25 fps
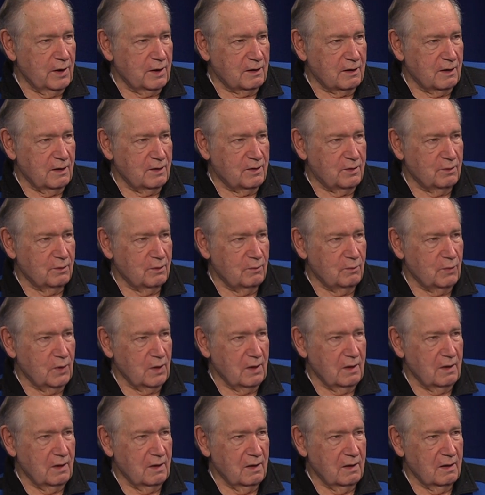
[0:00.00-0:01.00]
think they should
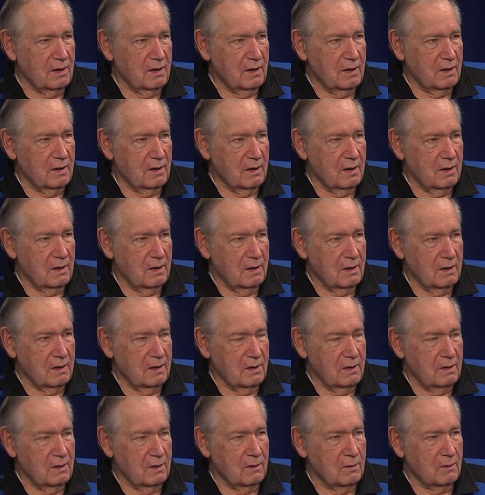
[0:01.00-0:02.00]
be.
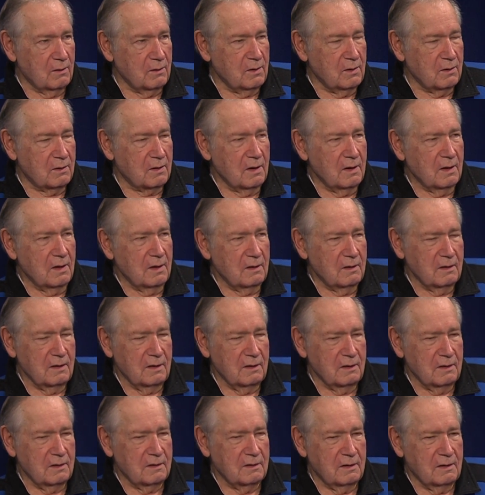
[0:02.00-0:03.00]
You know, you
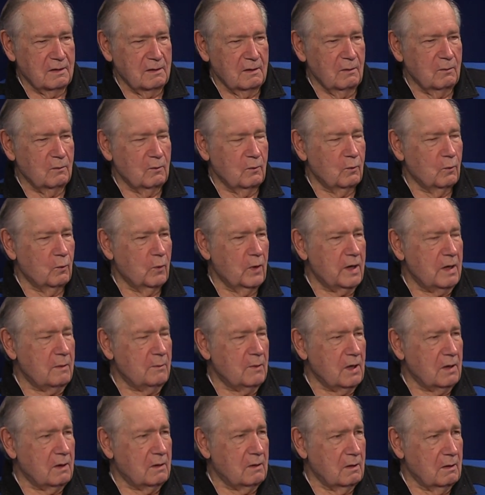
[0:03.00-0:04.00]
uh,
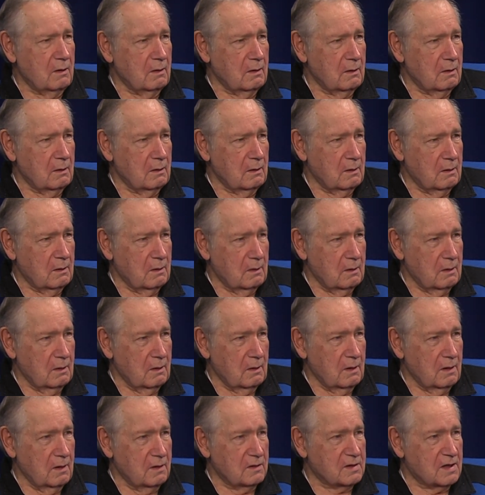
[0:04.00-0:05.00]
Remy
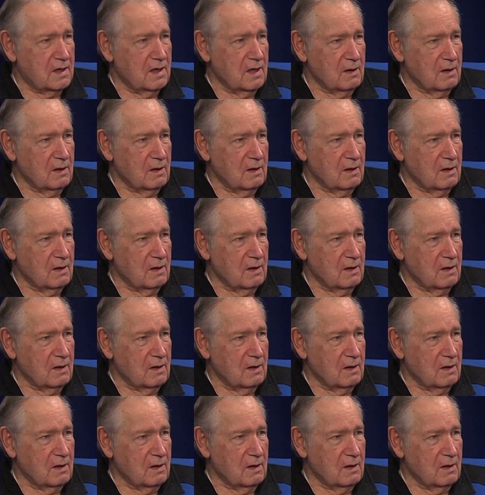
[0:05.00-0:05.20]
his